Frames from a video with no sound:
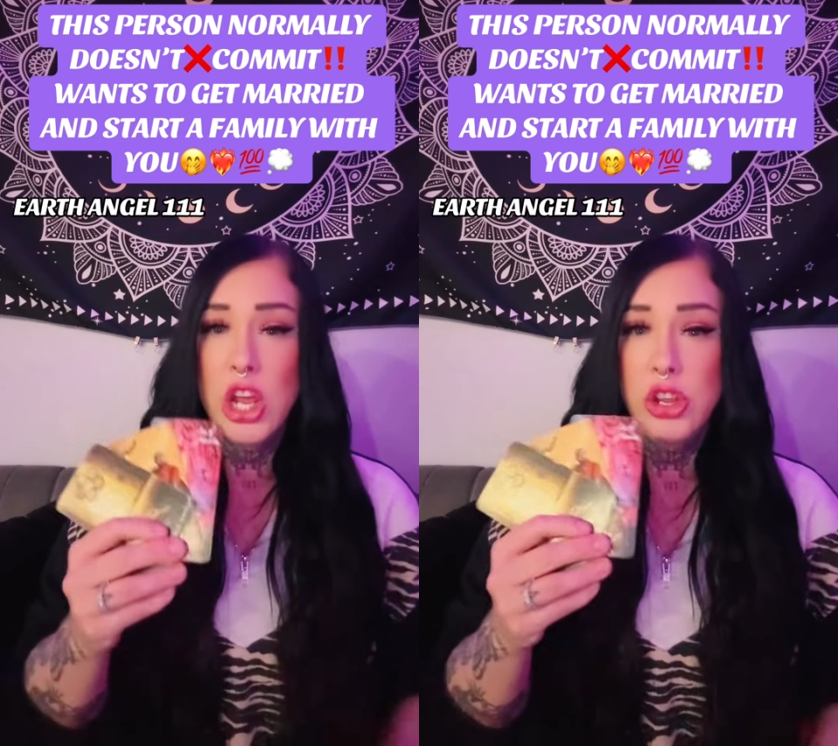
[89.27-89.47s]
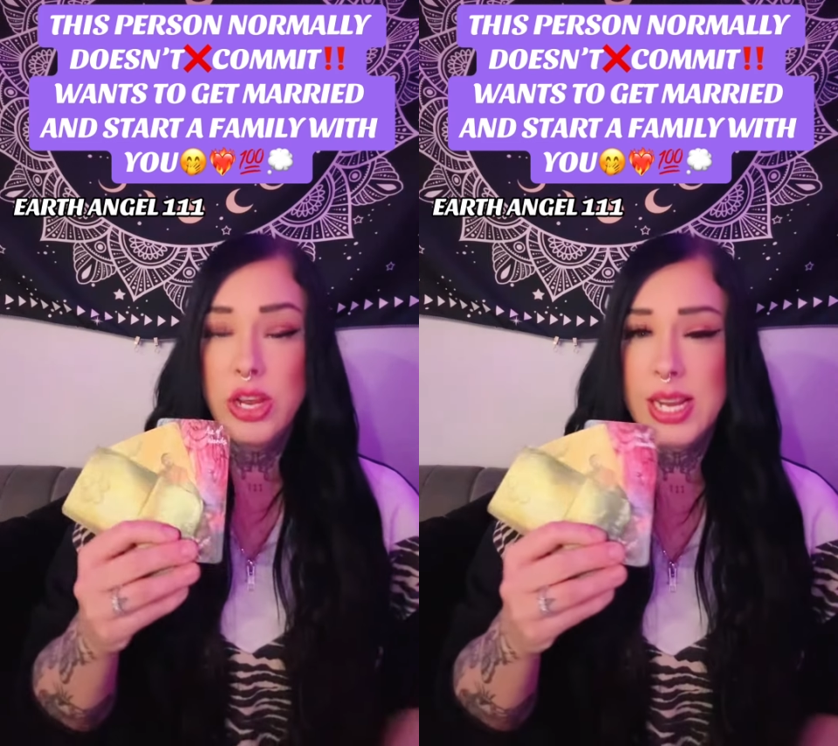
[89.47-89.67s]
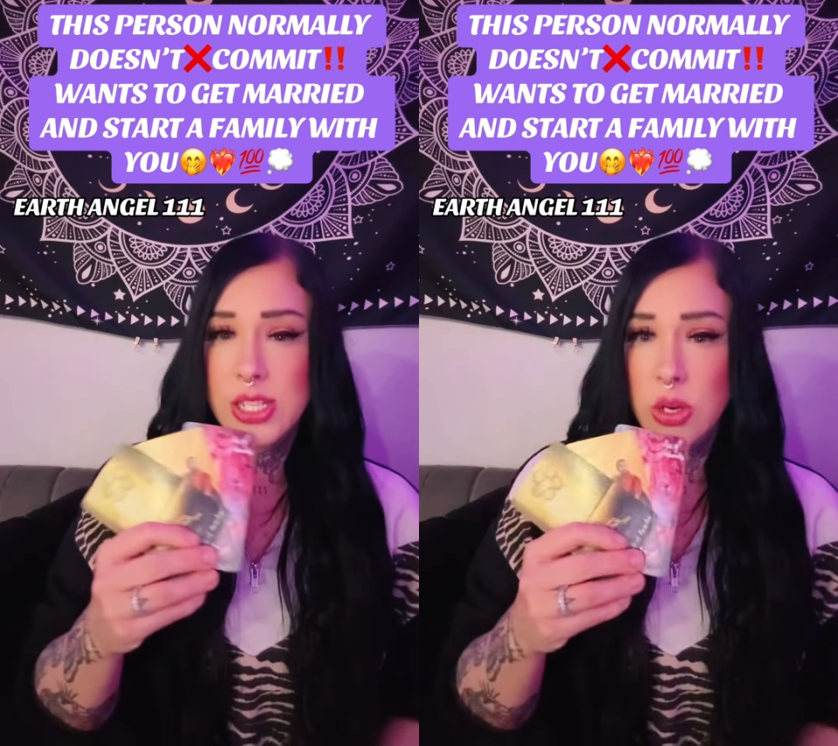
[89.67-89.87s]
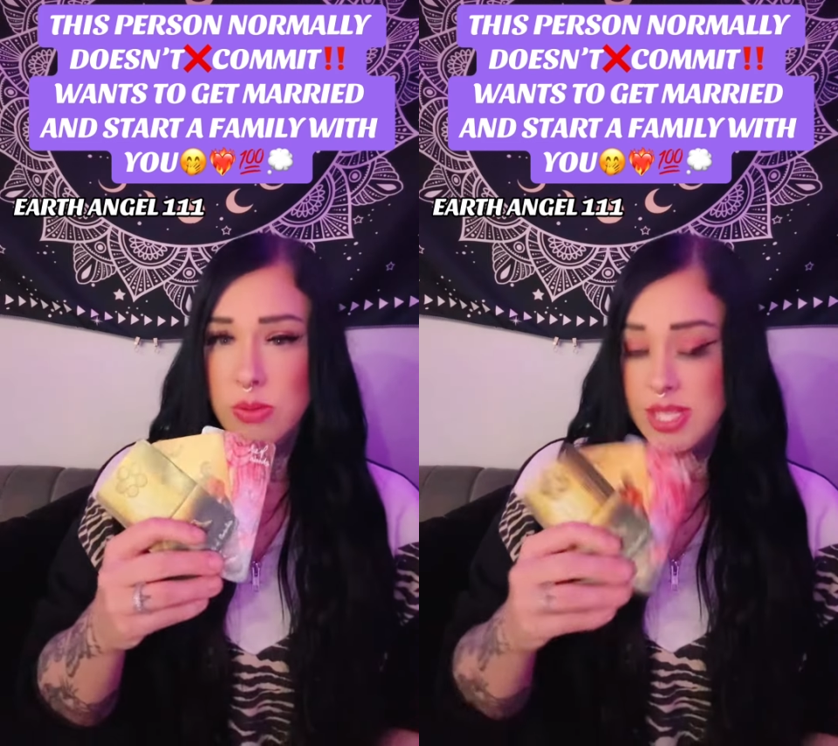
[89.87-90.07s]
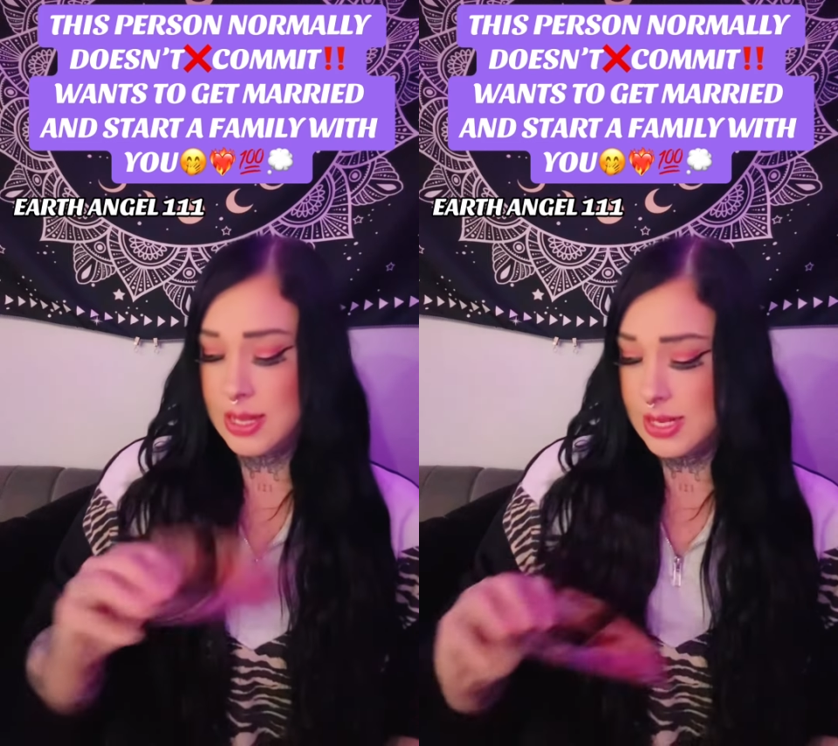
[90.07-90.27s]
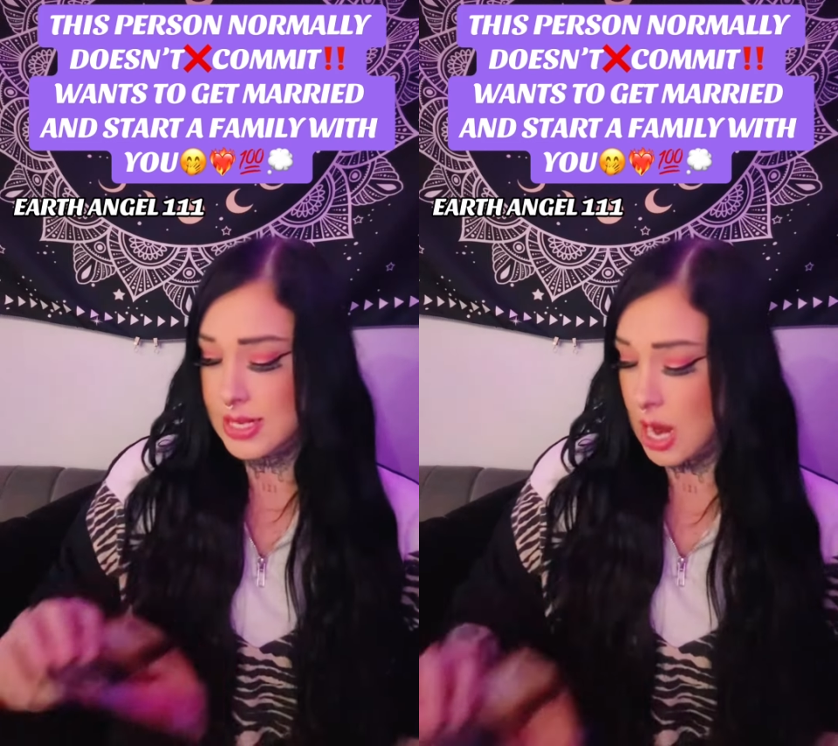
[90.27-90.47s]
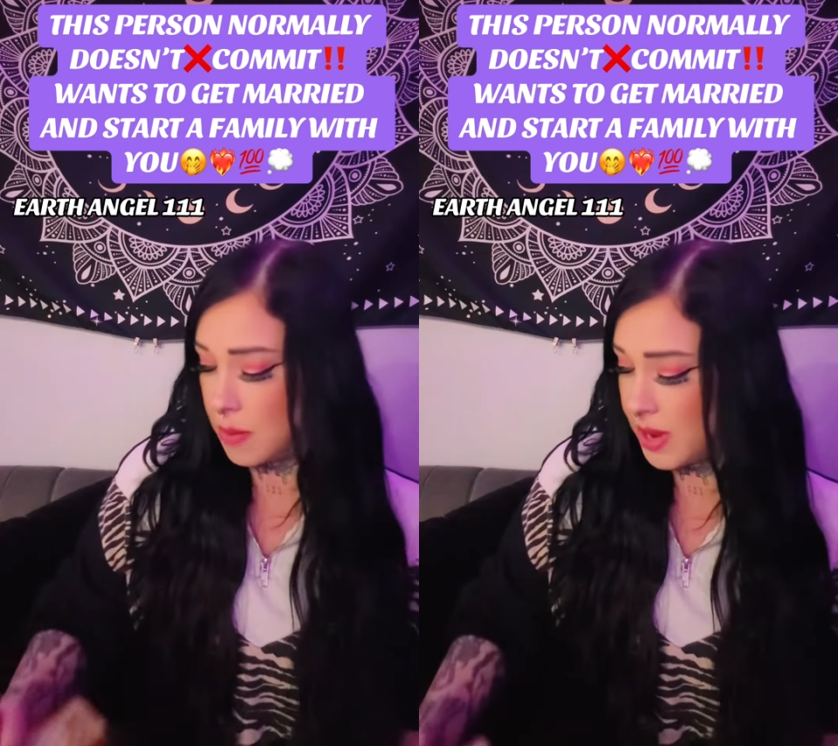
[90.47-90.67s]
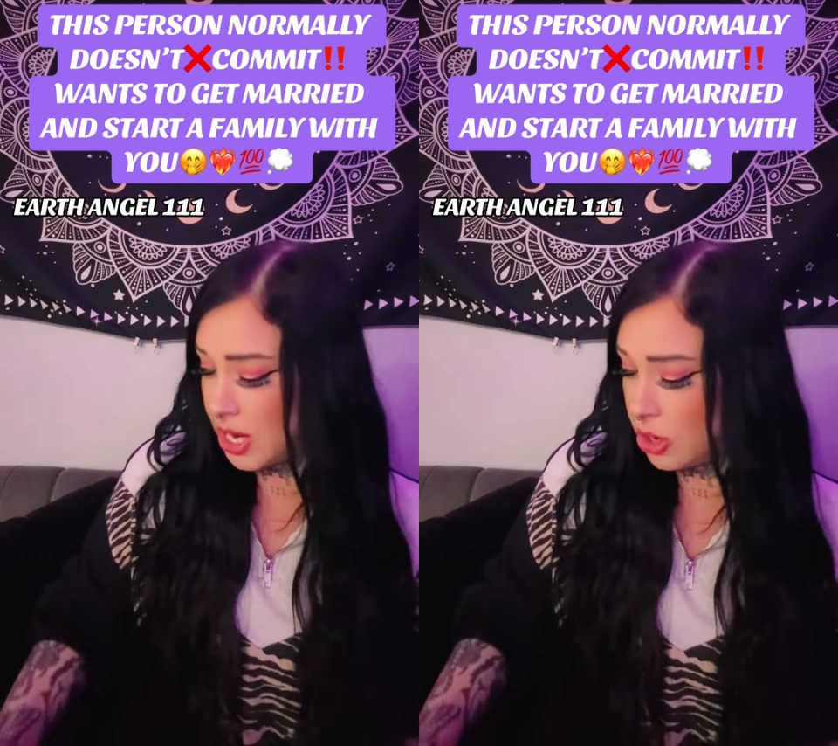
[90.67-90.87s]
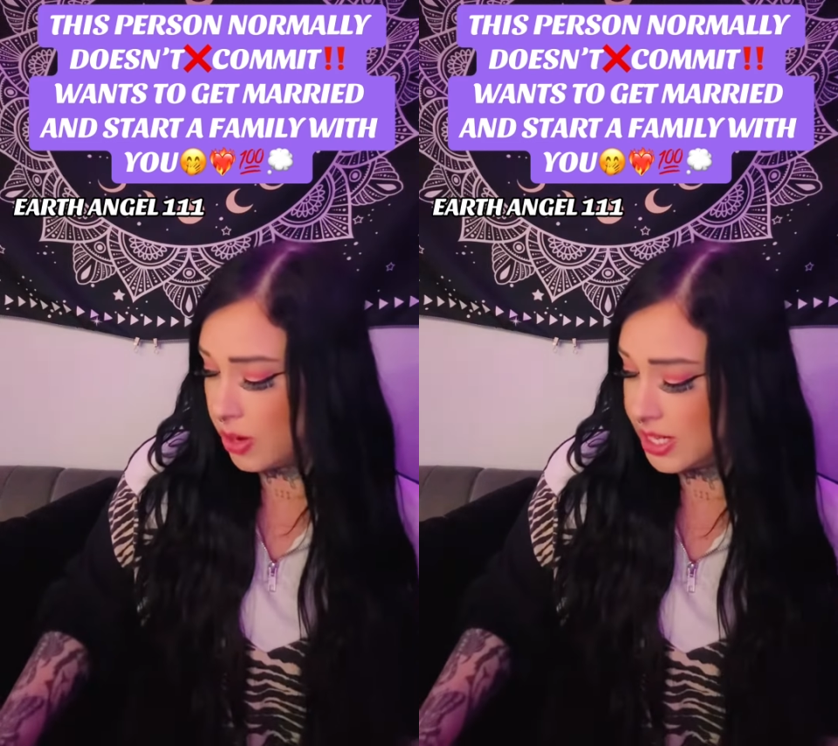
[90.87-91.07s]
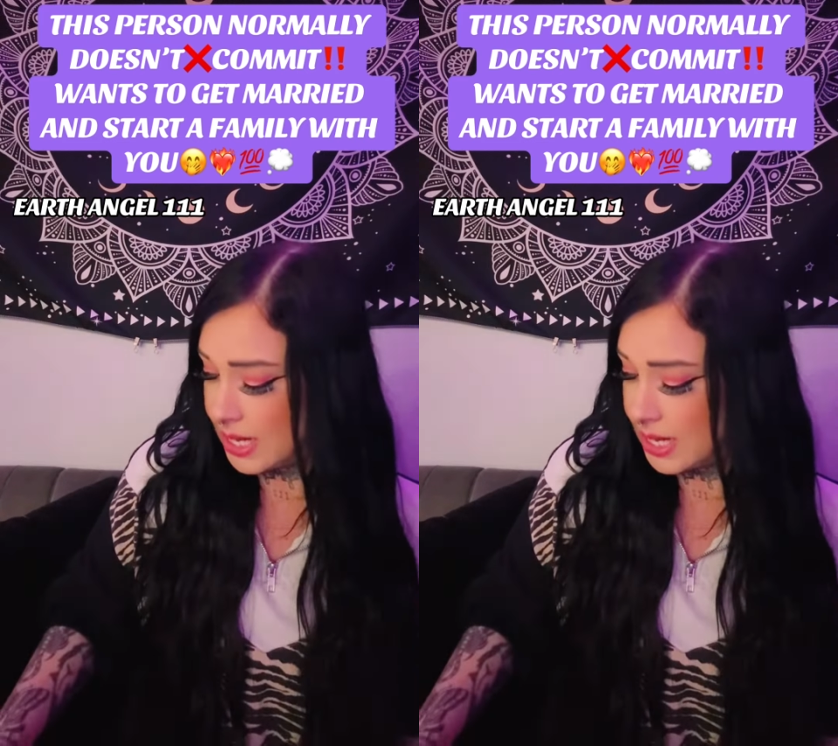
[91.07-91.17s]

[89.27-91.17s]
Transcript: You guys don't see this coming. You could